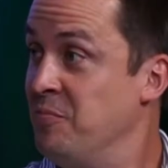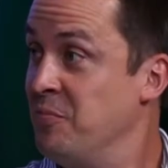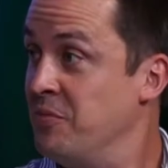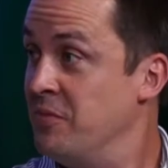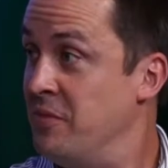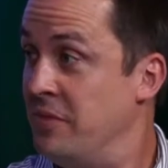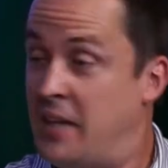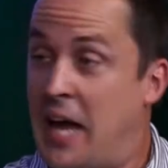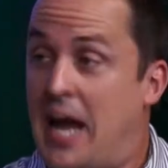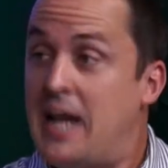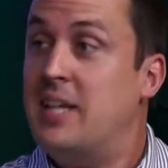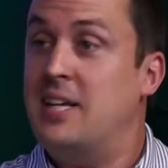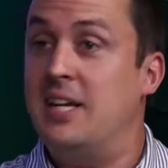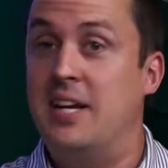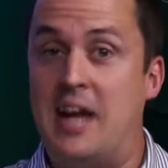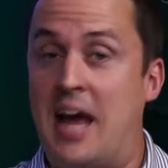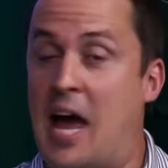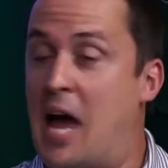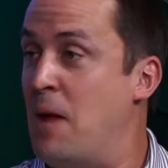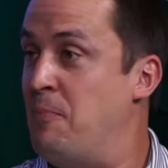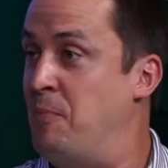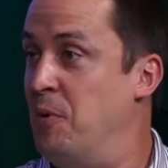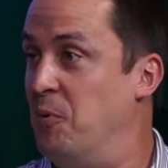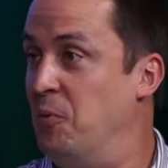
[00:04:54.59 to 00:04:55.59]
That can
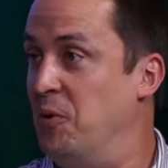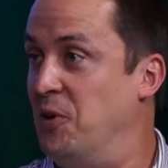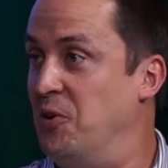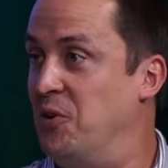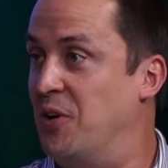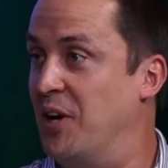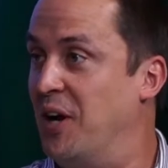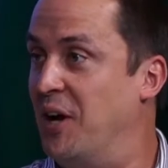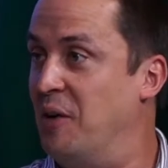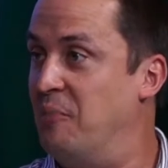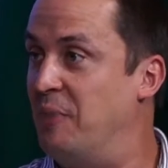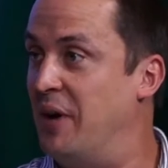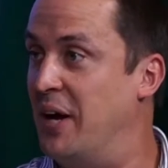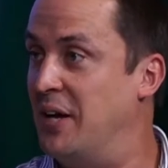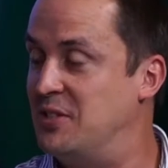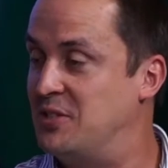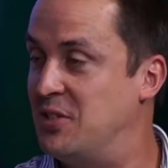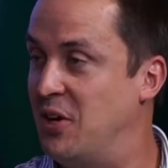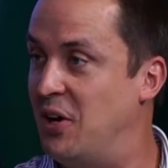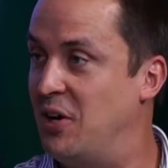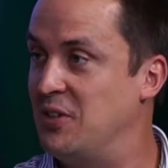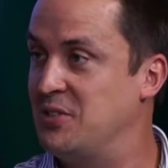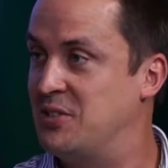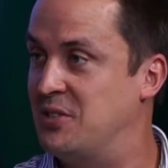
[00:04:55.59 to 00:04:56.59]
happen when you get on base
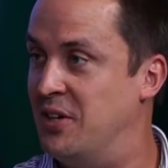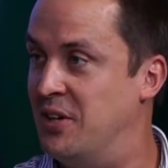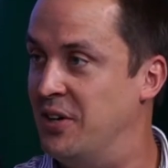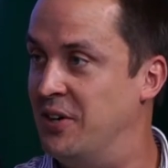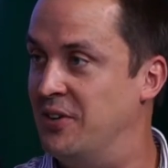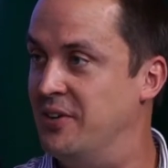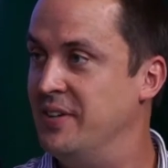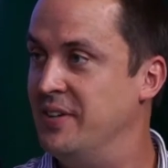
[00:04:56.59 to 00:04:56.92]
also.